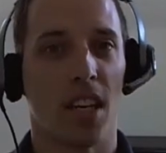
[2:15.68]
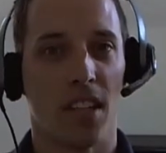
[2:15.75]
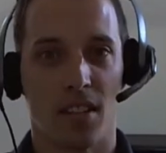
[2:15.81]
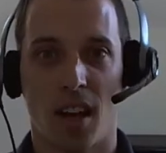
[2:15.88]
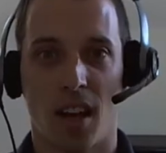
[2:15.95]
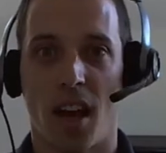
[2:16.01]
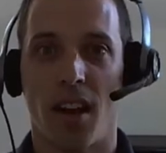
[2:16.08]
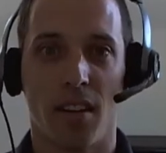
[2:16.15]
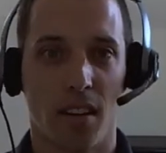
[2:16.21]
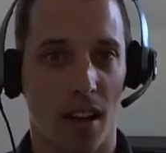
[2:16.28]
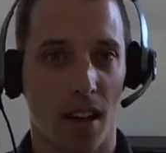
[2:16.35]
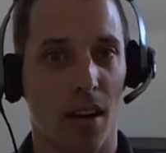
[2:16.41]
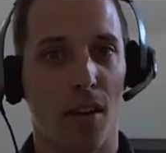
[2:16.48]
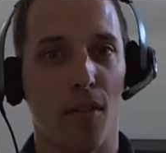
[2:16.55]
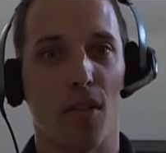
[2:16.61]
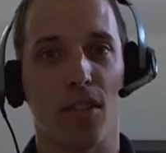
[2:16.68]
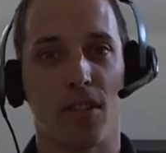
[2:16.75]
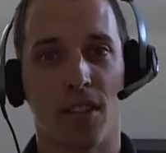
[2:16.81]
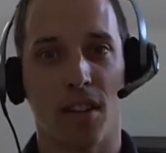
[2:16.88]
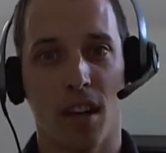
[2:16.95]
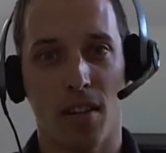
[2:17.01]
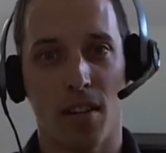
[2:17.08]
he decided that
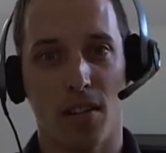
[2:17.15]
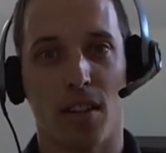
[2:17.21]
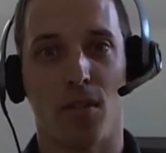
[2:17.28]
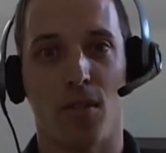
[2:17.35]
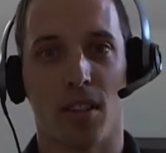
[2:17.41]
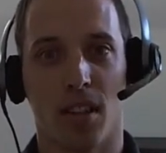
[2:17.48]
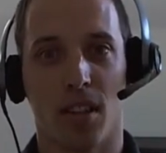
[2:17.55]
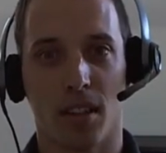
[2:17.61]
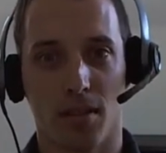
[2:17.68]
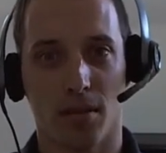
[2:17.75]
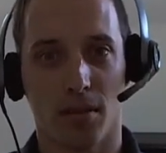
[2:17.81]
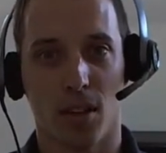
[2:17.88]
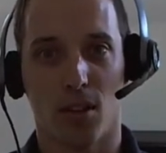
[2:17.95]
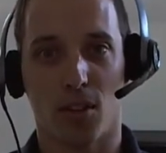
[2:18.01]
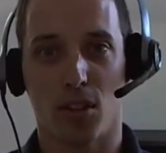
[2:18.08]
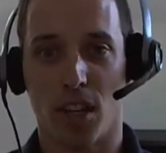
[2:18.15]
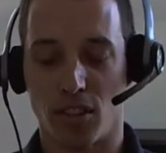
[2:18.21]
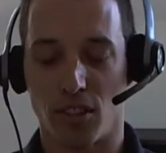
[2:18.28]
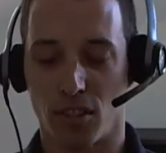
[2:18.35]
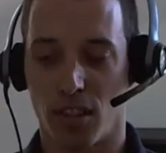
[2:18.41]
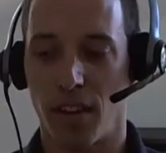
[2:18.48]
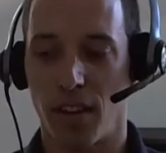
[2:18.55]
enough was enough, and he was going to
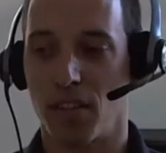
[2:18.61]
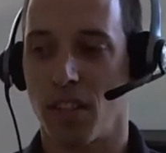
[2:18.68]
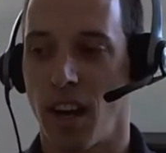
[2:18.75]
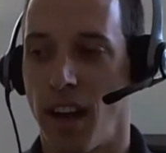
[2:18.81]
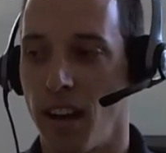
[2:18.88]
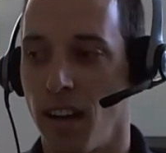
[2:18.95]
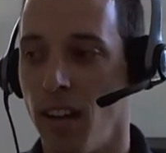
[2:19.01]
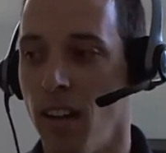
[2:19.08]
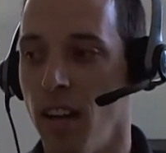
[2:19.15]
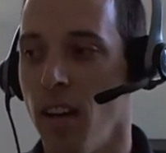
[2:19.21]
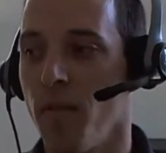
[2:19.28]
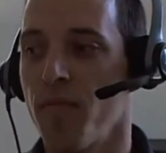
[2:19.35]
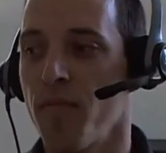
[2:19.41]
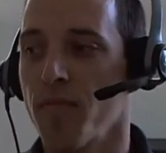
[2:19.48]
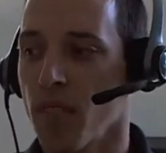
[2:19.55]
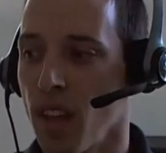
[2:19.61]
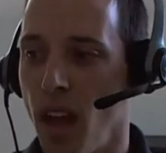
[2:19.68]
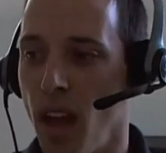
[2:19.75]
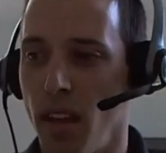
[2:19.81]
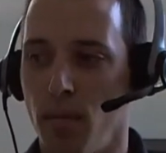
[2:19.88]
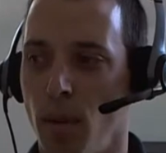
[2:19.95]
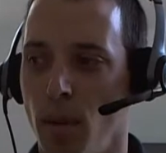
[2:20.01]
change his lifestyle.
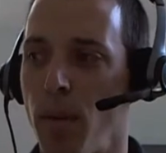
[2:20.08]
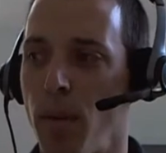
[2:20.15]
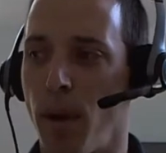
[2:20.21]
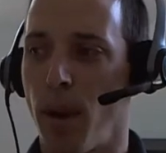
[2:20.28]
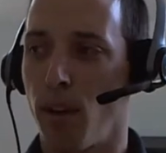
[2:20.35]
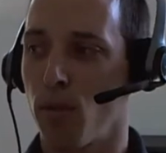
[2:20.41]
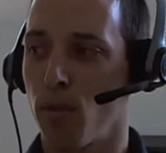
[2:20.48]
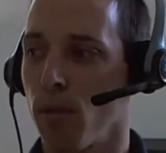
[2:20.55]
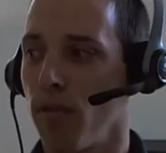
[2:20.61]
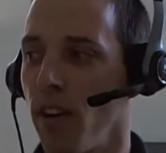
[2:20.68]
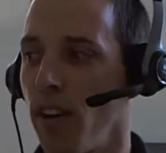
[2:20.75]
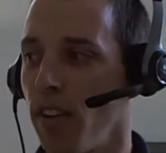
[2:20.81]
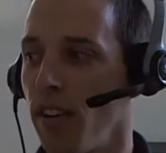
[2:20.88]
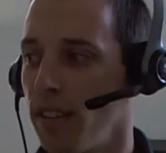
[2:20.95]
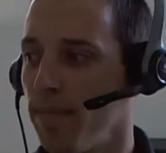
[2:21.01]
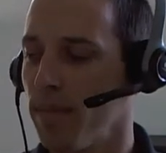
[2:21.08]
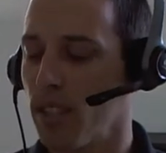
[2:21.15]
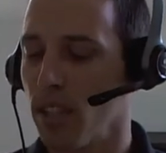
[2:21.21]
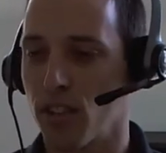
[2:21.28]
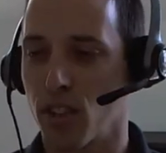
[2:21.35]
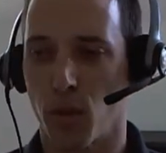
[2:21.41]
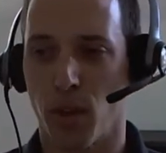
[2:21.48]
And my parents were very
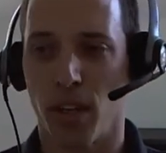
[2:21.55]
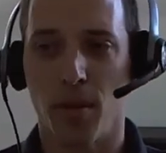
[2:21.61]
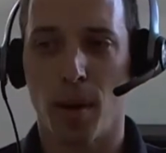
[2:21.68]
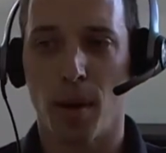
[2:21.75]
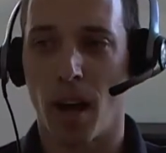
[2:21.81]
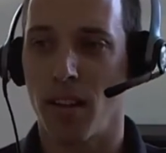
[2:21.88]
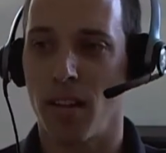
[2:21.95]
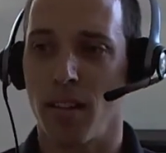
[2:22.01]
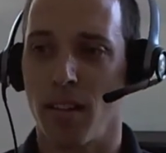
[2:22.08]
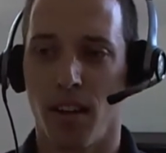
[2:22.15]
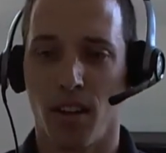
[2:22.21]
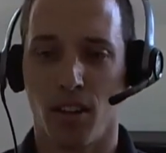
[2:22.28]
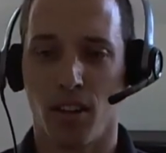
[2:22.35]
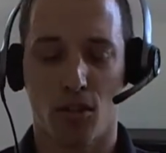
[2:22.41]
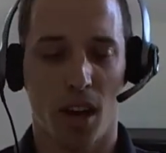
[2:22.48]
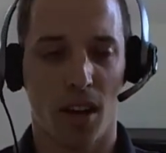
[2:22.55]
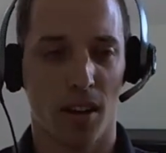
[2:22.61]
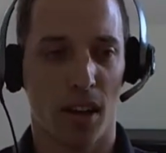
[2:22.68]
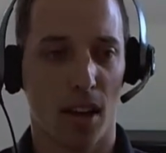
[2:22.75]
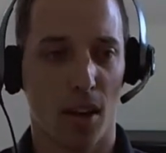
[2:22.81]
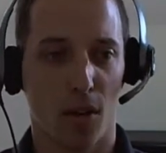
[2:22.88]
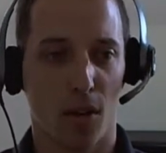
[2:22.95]
discreet about it. They didn't
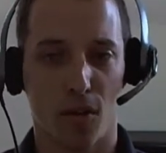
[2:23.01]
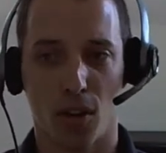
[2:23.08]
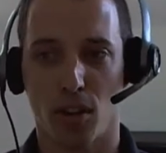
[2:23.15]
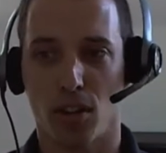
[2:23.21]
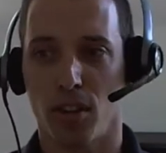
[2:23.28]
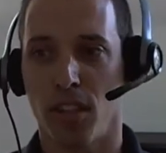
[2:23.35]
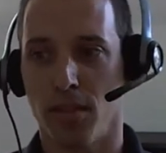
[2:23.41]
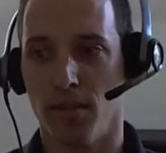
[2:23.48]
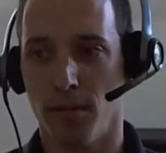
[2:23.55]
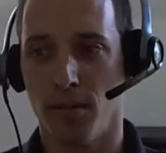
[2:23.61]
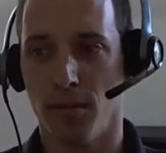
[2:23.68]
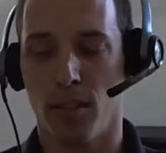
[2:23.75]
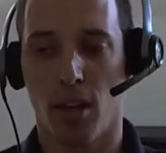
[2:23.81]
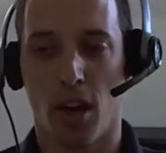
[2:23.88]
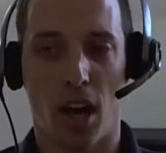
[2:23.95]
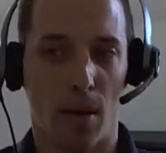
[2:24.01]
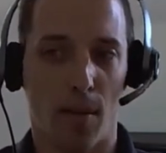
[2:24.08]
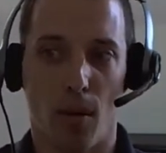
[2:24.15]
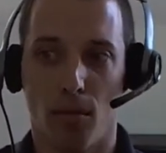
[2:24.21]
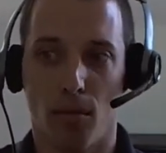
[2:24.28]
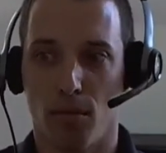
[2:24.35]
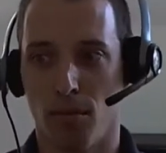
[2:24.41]
try to like overtly
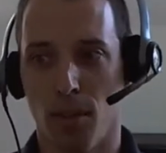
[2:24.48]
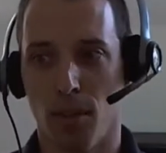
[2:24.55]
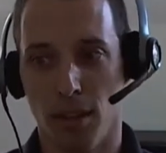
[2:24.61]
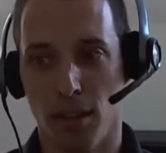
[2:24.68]
talk about